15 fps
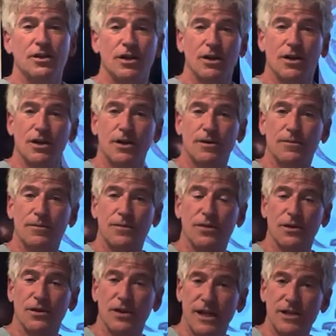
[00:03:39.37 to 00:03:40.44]
um,
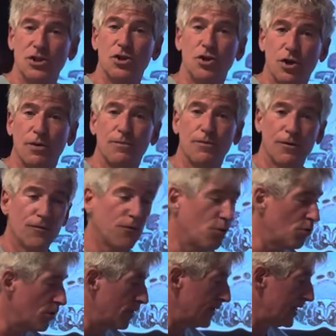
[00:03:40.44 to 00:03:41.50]
the less you can perform.